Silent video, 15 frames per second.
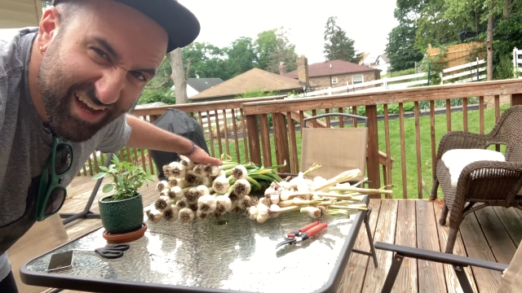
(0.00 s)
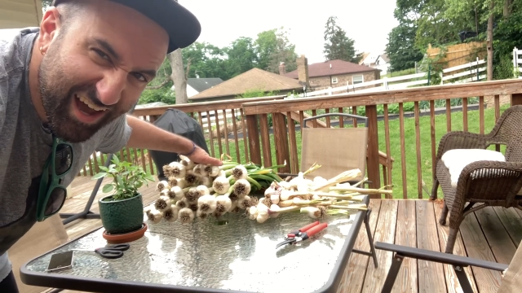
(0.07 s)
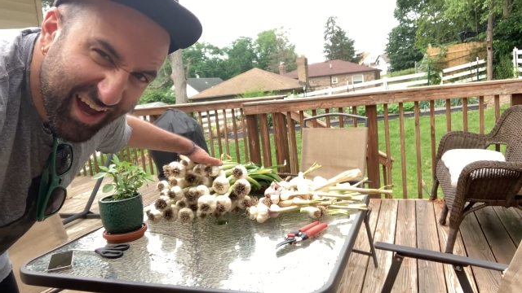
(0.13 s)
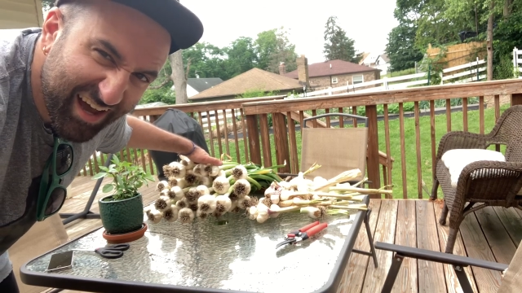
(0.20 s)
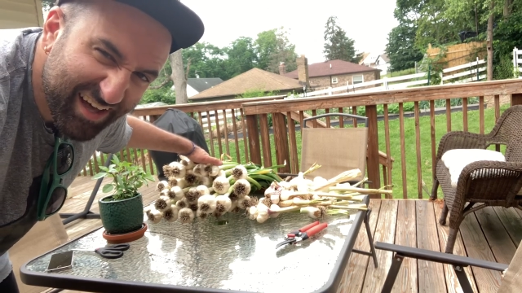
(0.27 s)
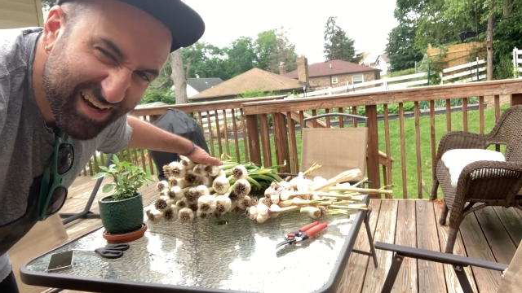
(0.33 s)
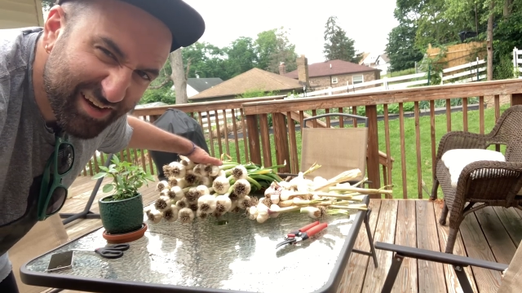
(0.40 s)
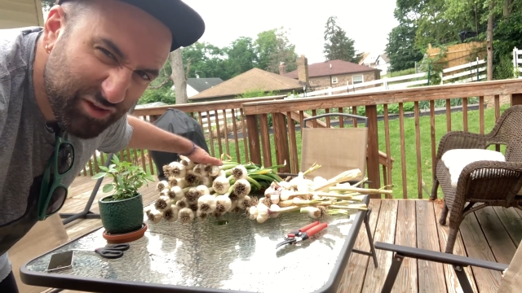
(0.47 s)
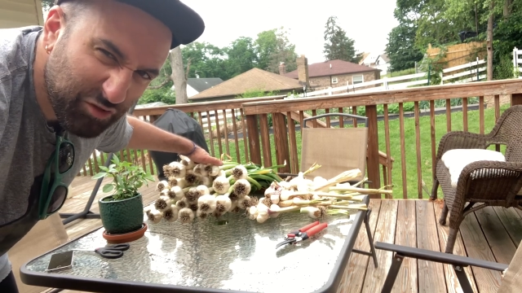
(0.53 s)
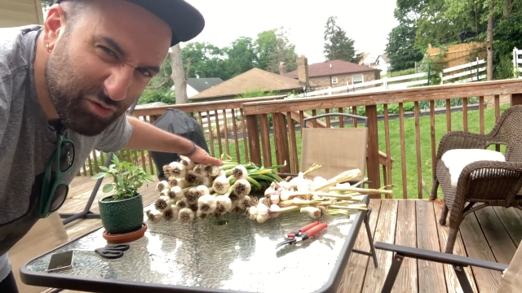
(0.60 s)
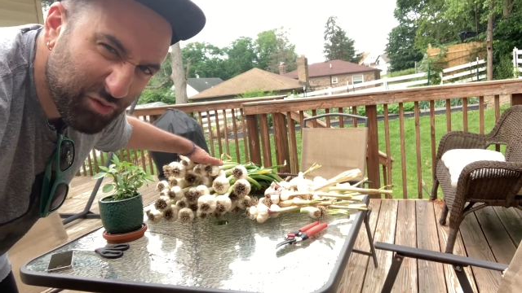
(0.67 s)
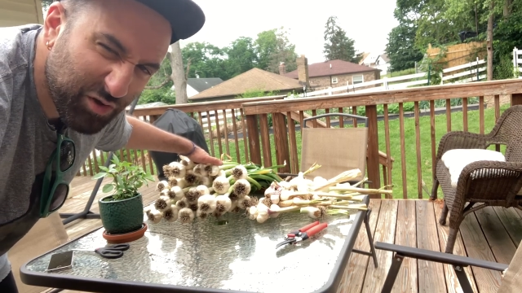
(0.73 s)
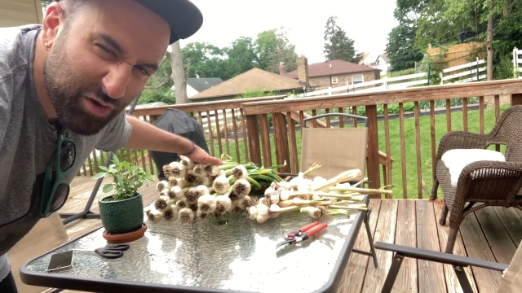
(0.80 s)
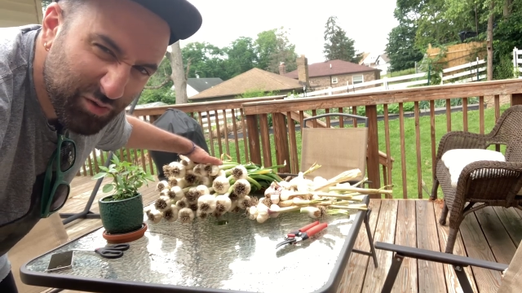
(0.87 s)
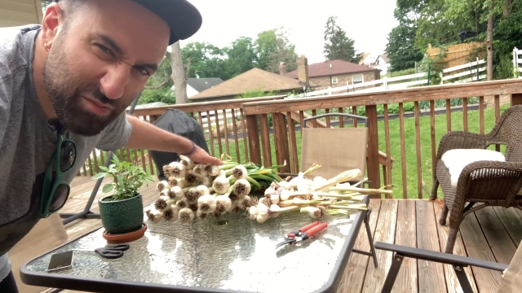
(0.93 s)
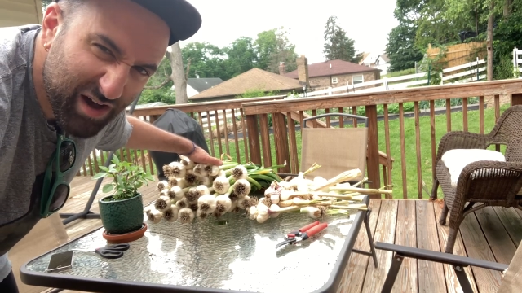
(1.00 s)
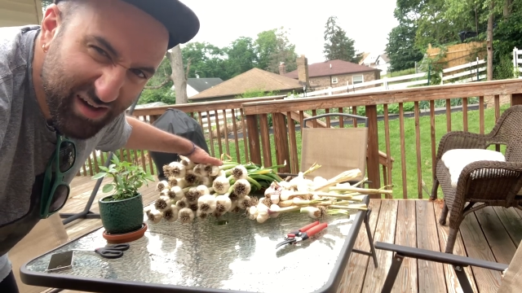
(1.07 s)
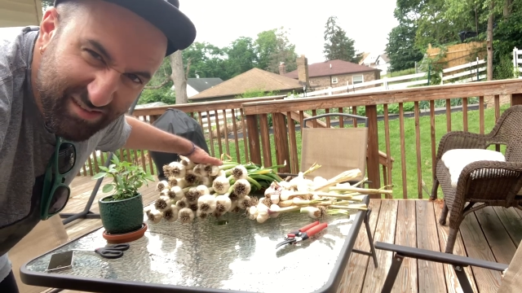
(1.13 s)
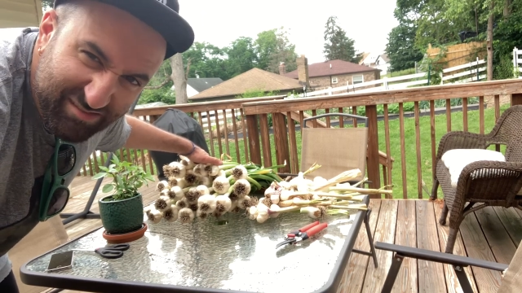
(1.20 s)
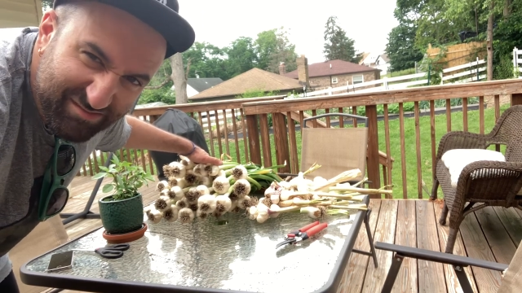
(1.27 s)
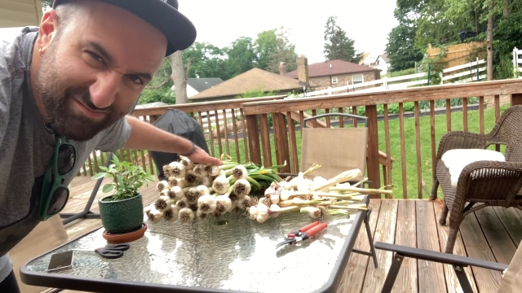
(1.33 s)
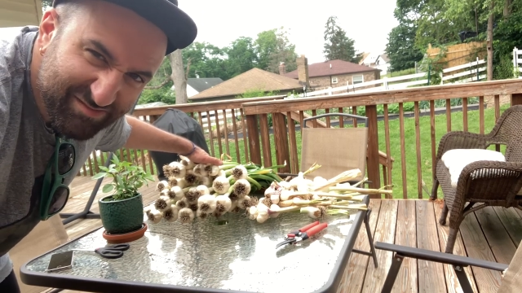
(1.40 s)
I had another row,
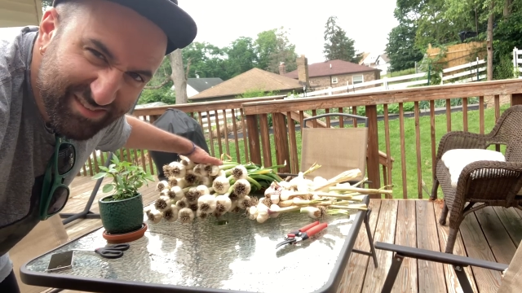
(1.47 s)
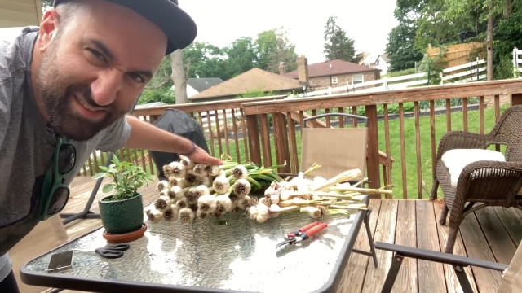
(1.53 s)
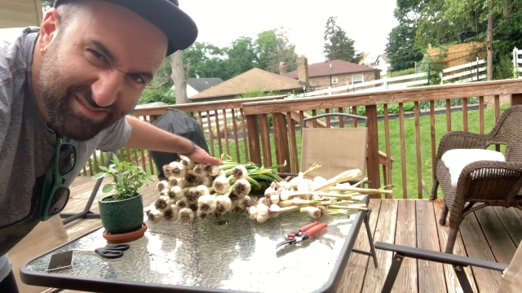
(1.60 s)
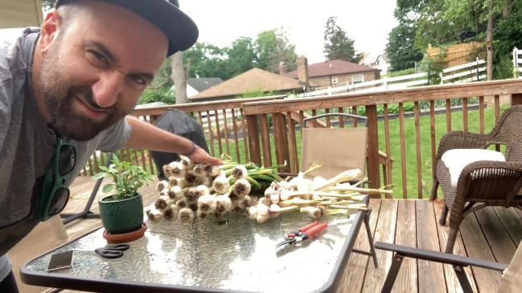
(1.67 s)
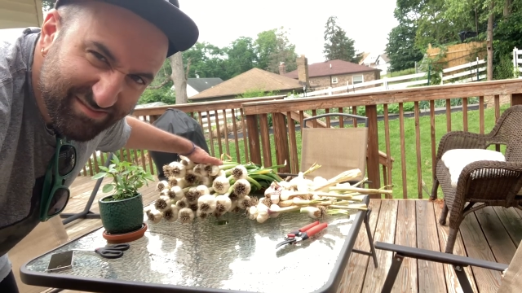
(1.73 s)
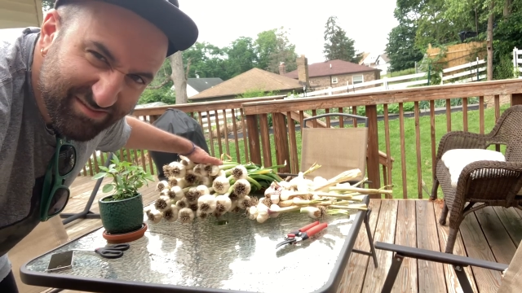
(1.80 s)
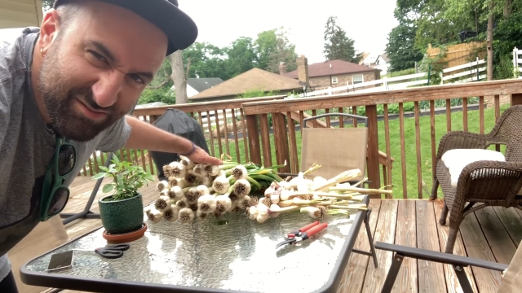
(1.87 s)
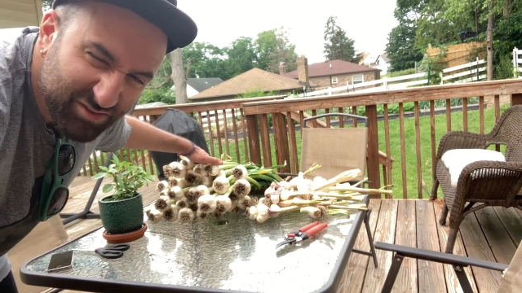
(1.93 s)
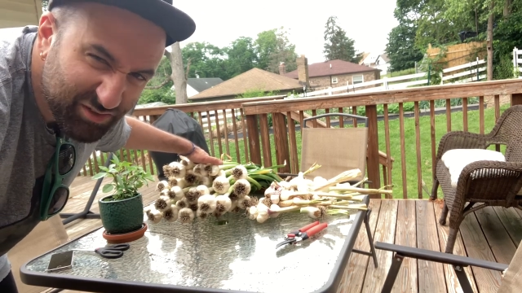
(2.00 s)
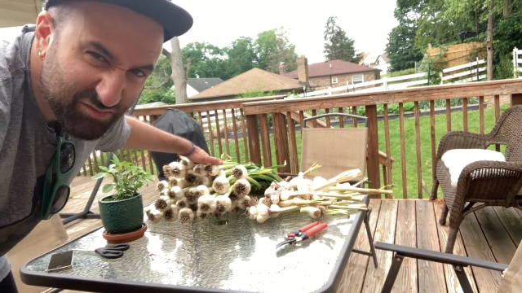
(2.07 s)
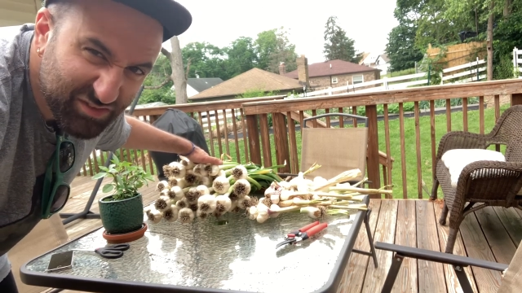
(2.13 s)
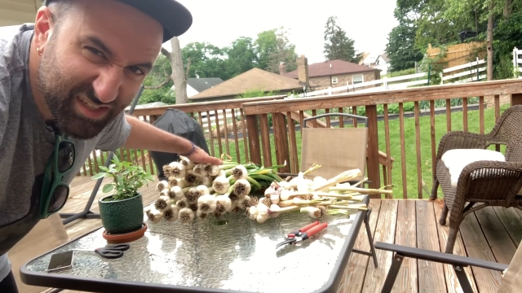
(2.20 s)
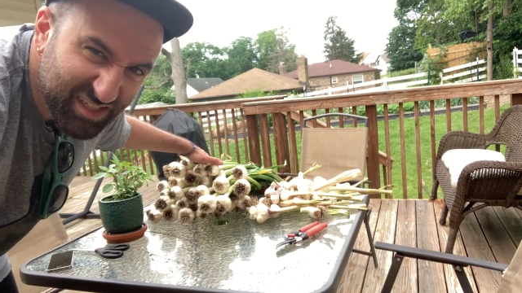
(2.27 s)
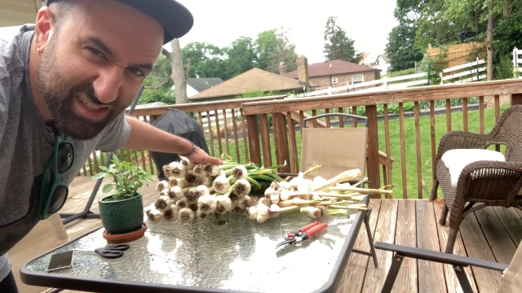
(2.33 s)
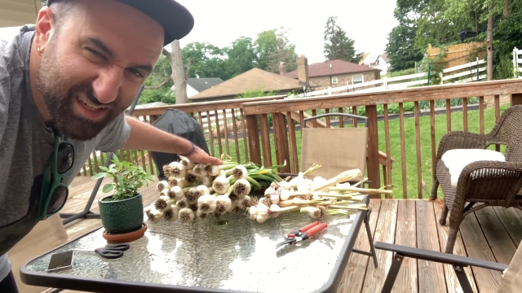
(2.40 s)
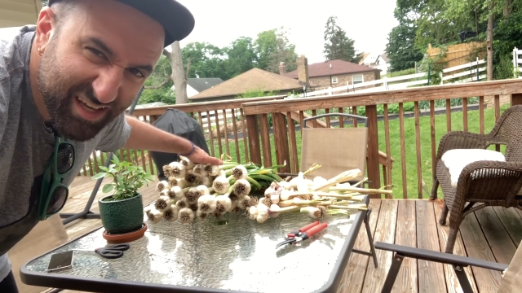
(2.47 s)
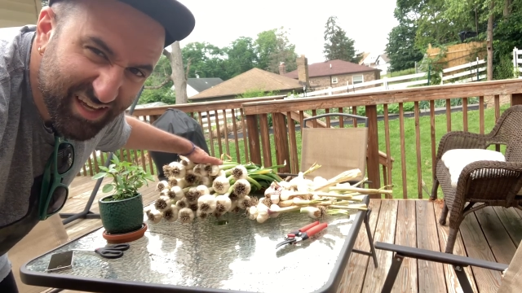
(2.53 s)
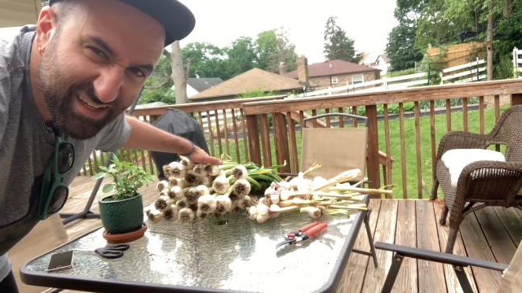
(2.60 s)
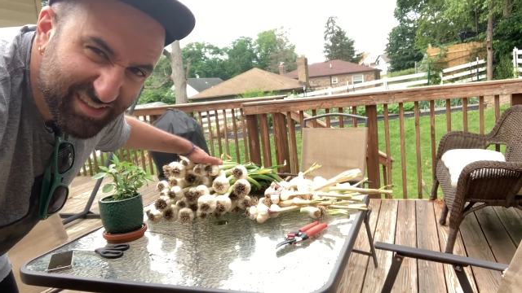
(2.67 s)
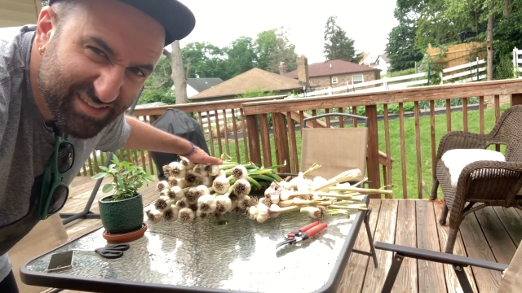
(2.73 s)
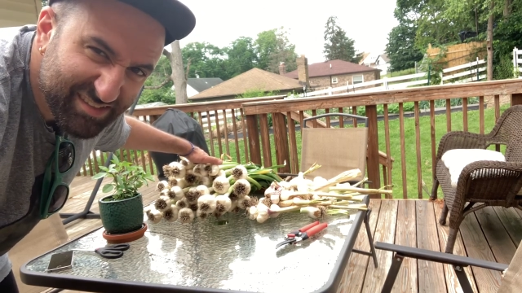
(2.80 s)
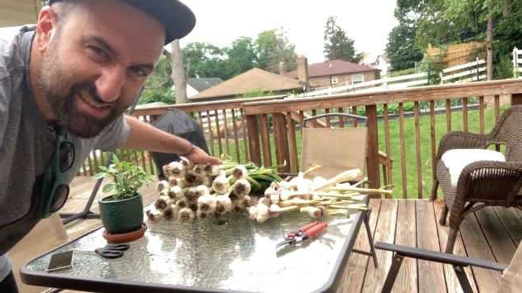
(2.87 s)
about 15
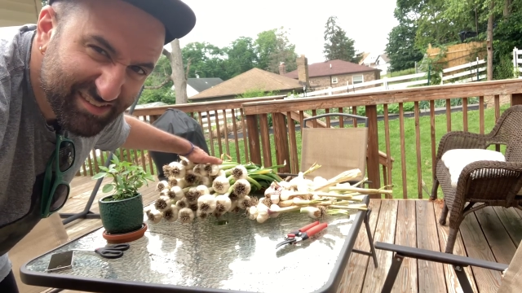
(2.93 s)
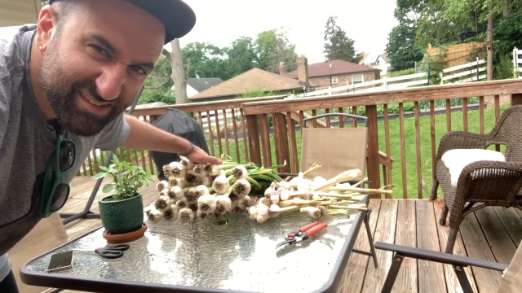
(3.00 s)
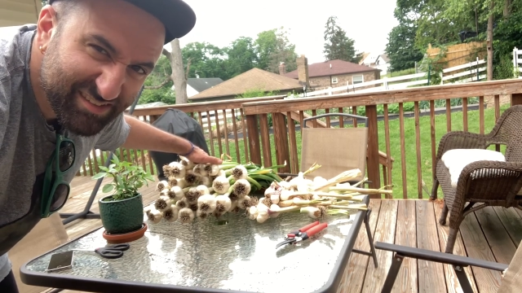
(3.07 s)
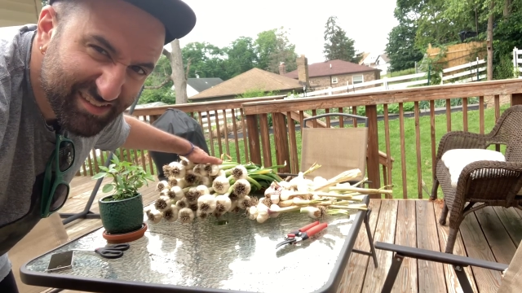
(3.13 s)
heads